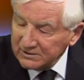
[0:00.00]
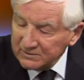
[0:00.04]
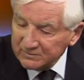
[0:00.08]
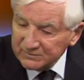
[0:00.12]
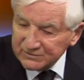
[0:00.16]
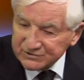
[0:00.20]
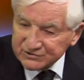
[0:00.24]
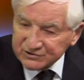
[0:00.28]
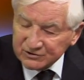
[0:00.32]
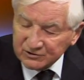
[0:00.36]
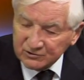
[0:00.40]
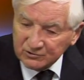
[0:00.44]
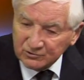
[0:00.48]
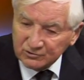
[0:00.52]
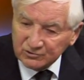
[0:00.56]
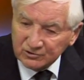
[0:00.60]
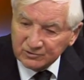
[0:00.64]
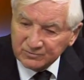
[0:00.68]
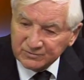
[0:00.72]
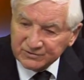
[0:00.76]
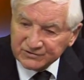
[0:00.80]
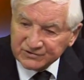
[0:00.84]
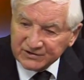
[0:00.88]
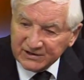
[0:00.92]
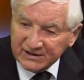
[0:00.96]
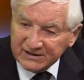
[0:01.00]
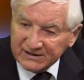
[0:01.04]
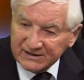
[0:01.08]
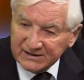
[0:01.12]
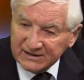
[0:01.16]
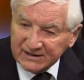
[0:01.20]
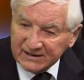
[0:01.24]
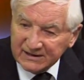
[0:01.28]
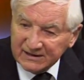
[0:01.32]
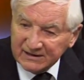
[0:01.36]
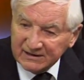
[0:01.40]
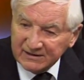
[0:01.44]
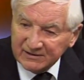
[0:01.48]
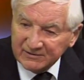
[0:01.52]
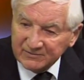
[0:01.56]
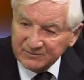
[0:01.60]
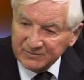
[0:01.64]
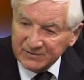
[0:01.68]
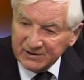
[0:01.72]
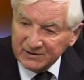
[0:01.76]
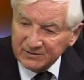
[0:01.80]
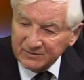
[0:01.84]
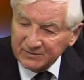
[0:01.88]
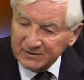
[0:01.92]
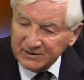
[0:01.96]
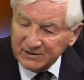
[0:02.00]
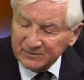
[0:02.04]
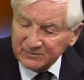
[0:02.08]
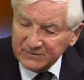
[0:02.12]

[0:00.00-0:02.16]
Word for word: Mr. Gould was a, uh, a,